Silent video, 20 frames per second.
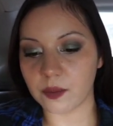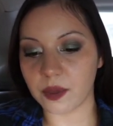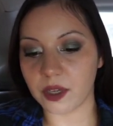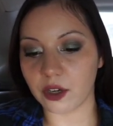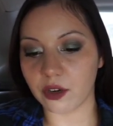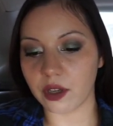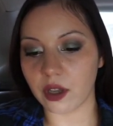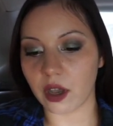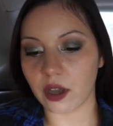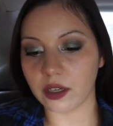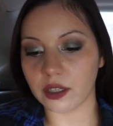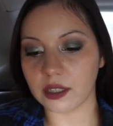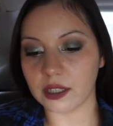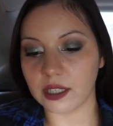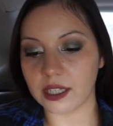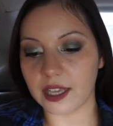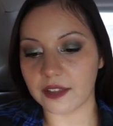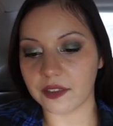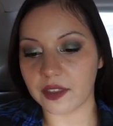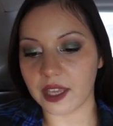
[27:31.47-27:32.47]

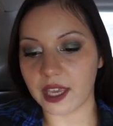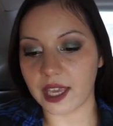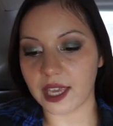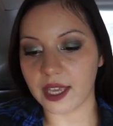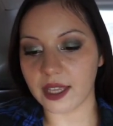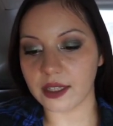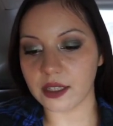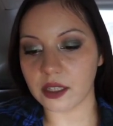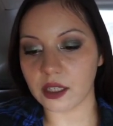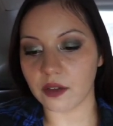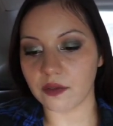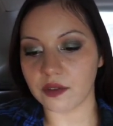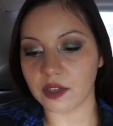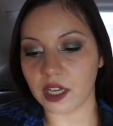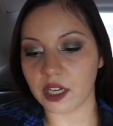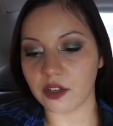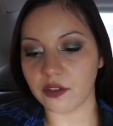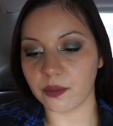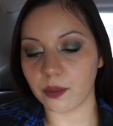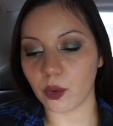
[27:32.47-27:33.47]
periodically at the hands of
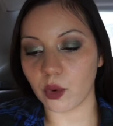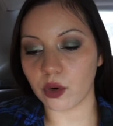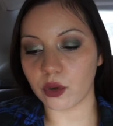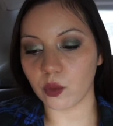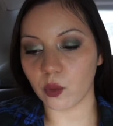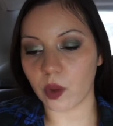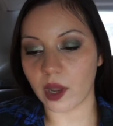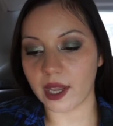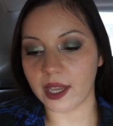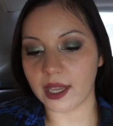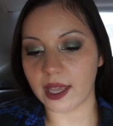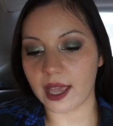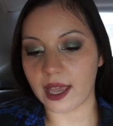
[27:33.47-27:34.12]
native-born white